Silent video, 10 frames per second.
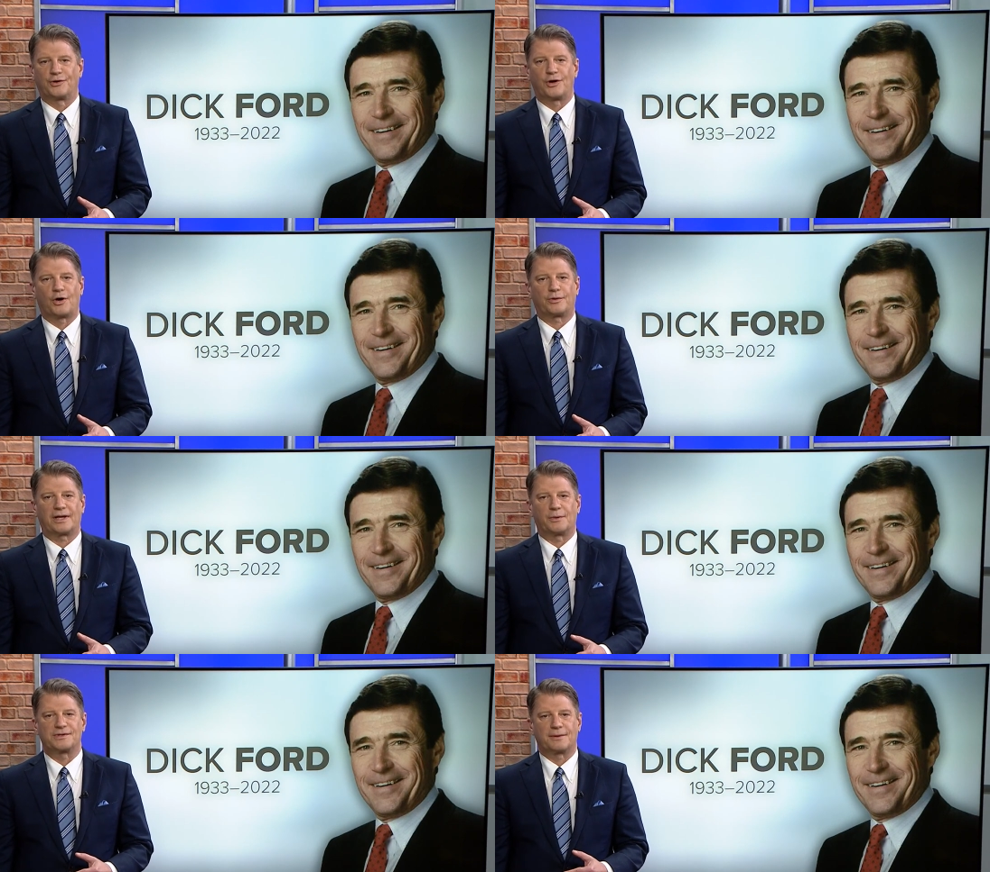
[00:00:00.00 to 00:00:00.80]
Speaker 1: note,
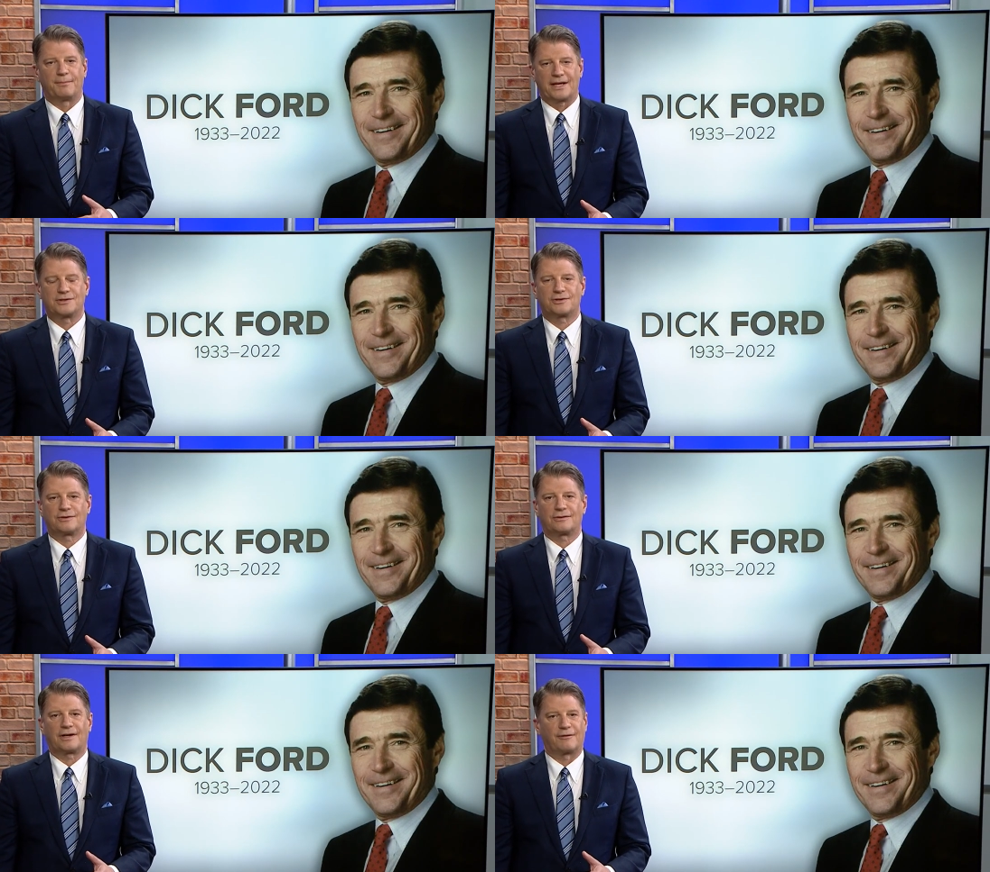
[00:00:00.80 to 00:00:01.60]
he was a
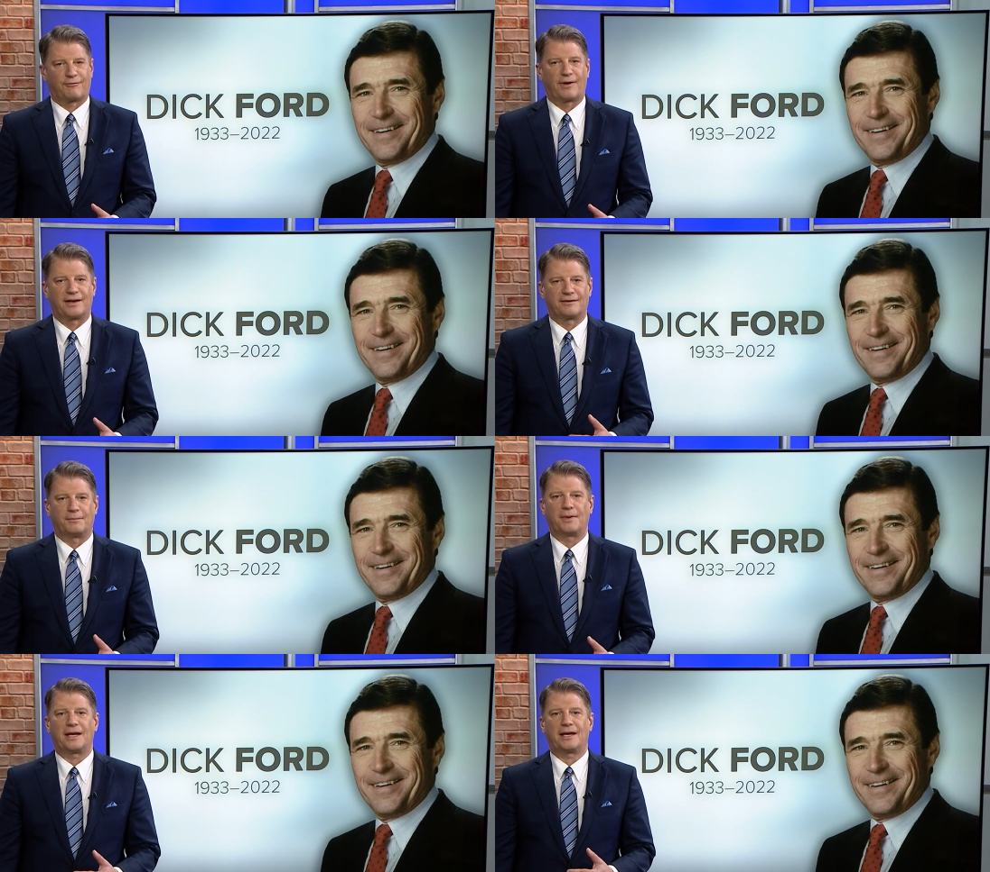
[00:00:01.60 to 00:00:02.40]
mentor and a friend to
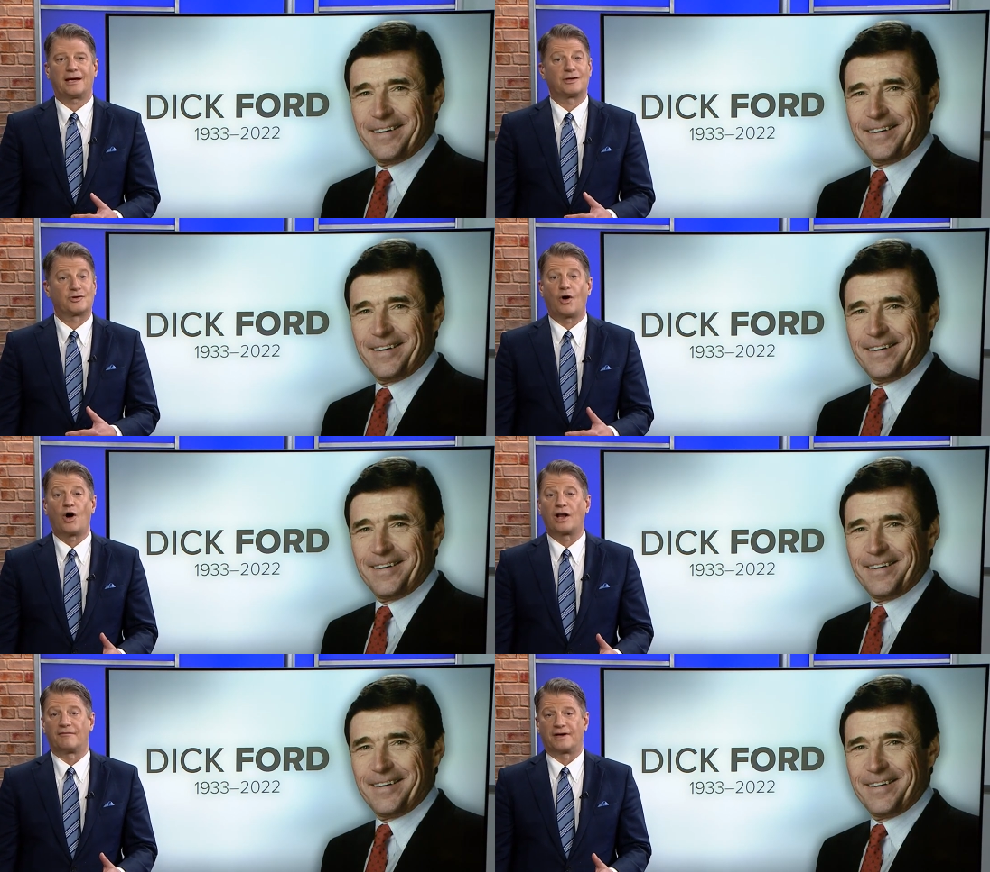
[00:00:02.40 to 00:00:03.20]
me and to
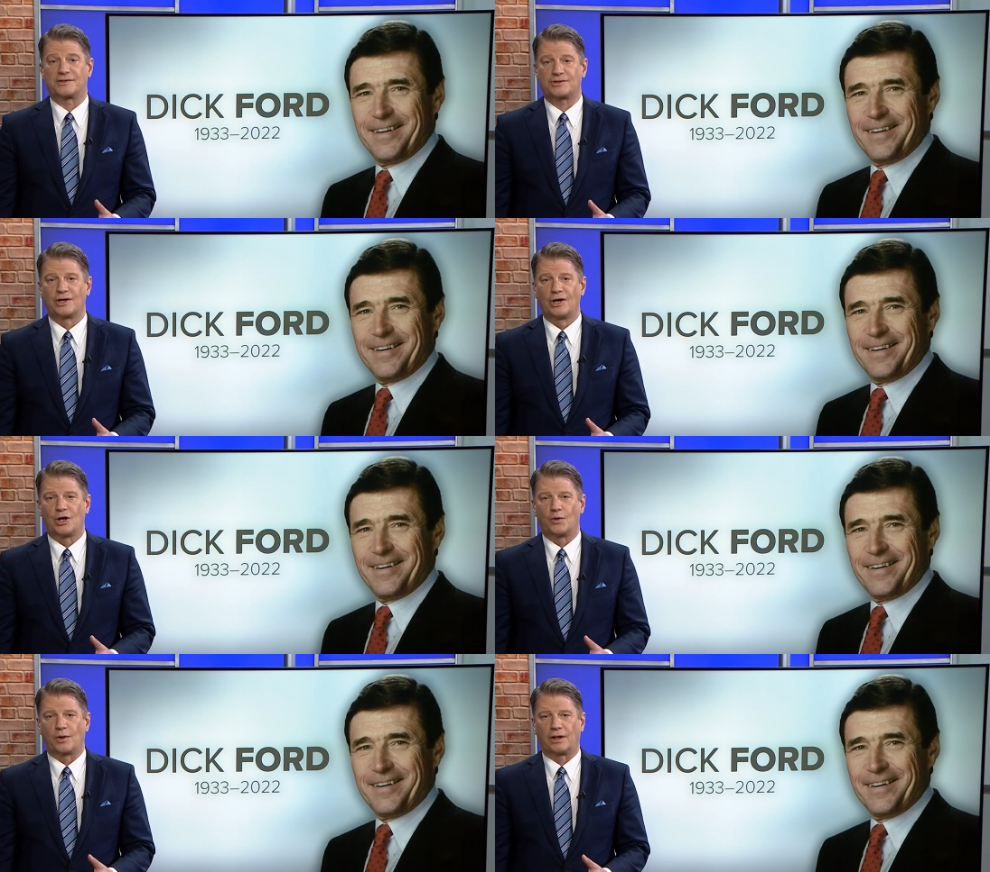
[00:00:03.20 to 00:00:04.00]
all of us
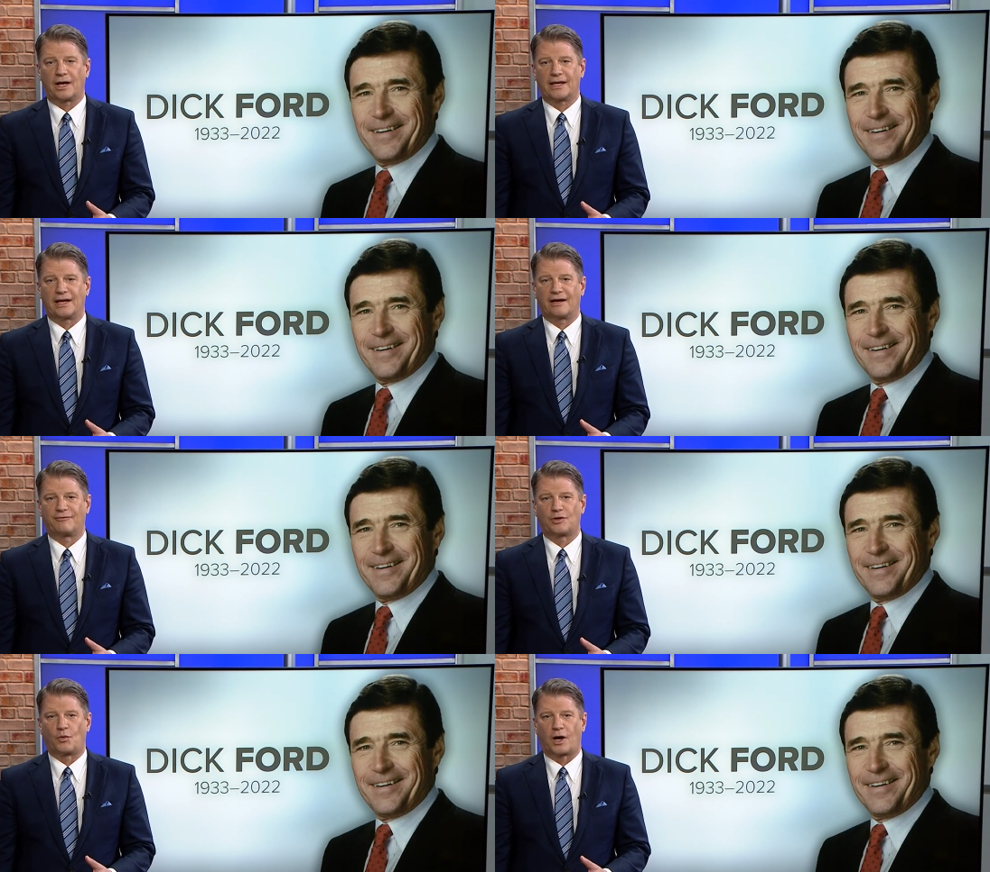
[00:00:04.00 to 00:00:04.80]
who were lucky
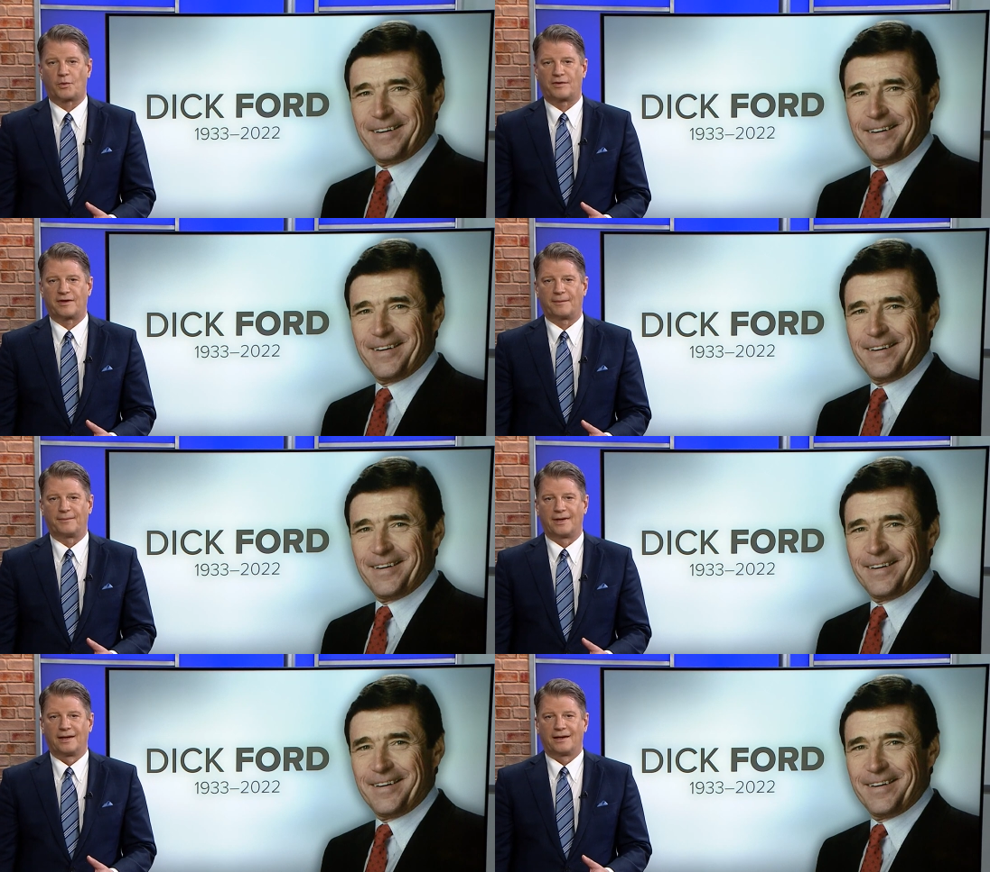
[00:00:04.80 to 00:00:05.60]
enough to work with
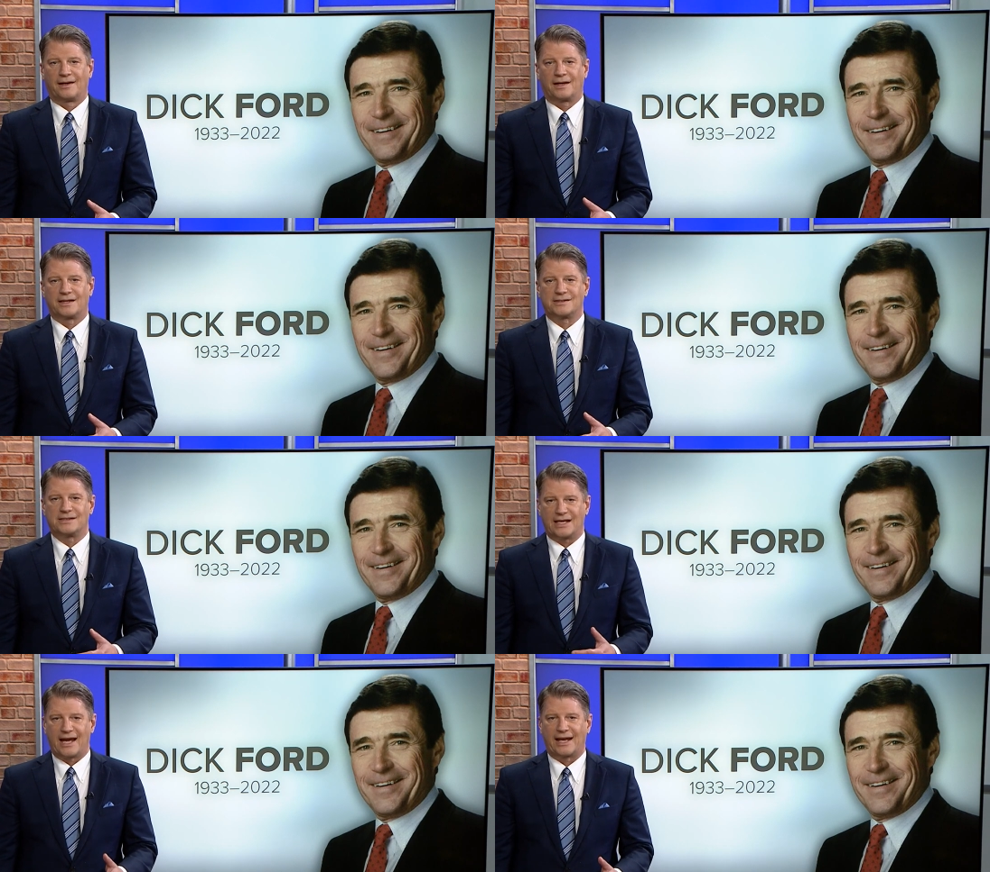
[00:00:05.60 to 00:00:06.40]
him. As
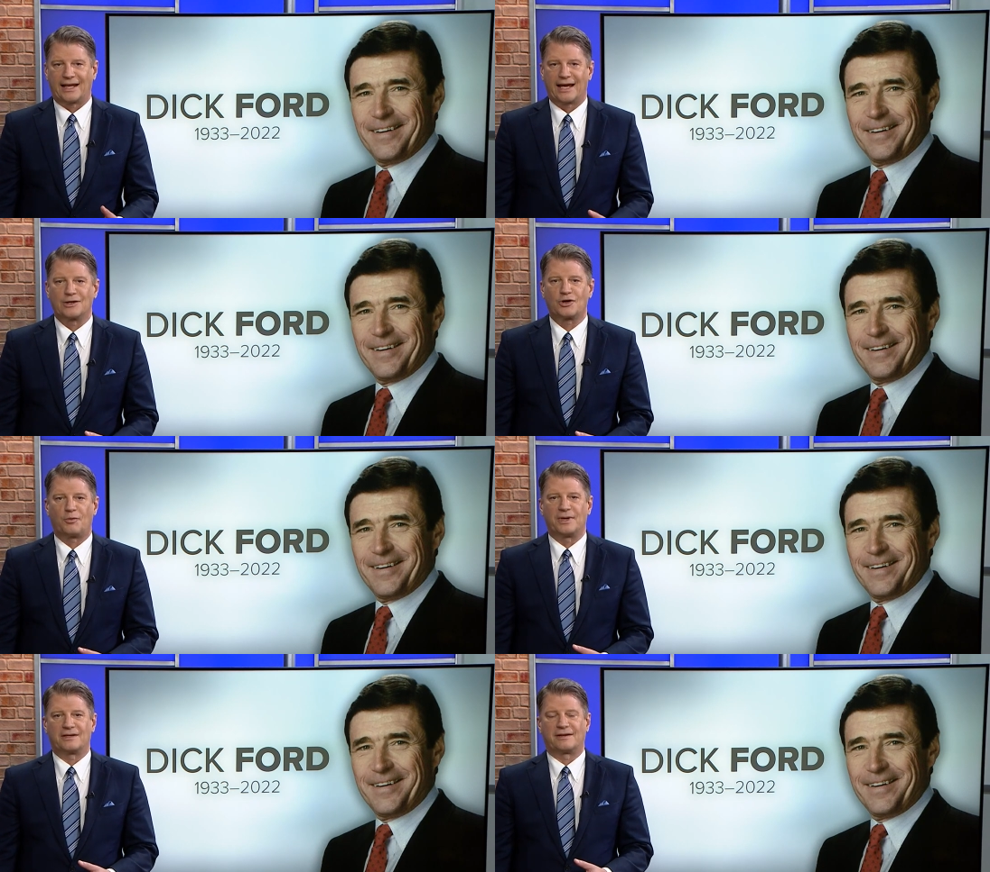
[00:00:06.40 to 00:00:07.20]
Deanne Lane
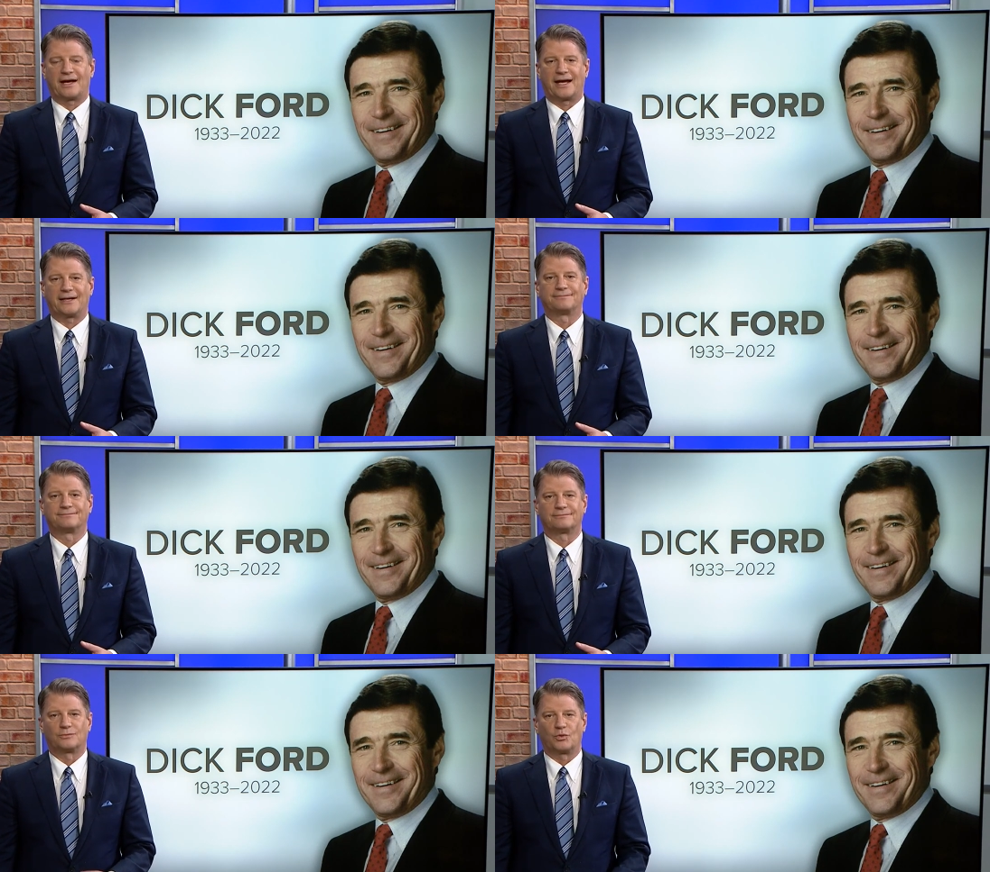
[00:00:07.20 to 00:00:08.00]
told me today,
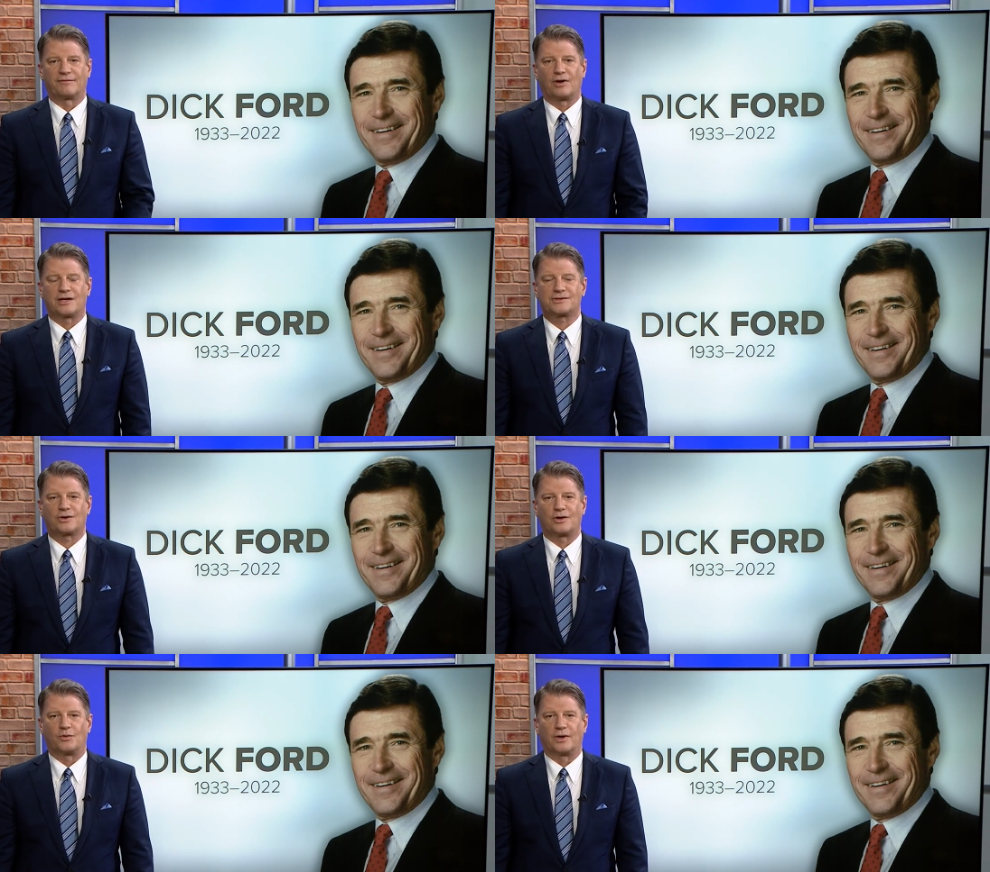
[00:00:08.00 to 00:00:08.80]
we've lost a
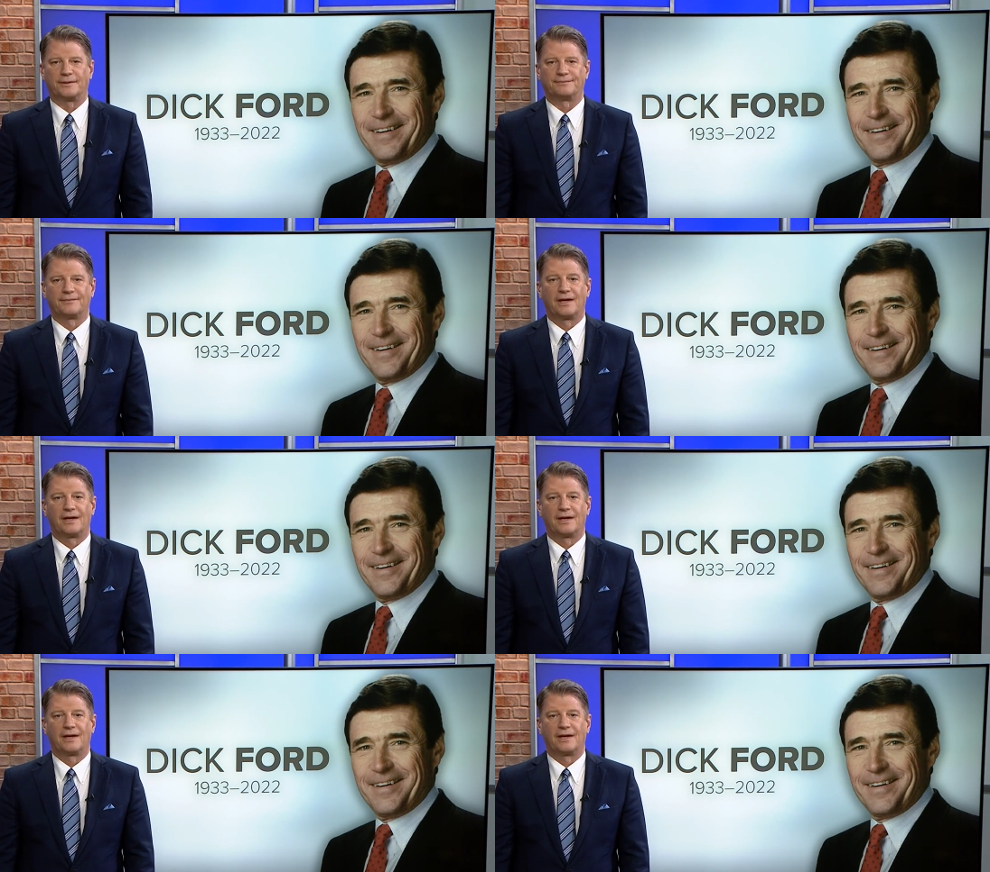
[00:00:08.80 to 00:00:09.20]
good one.